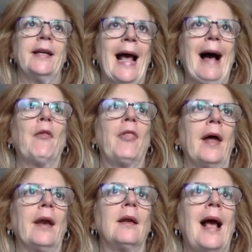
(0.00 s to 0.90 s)
now
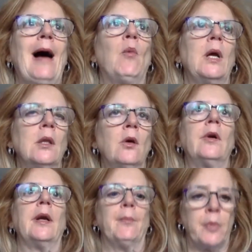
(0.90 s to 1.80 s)
that how we
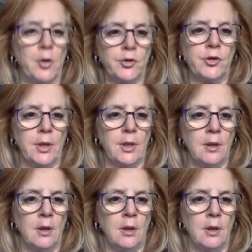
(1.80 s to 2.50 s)
learn in person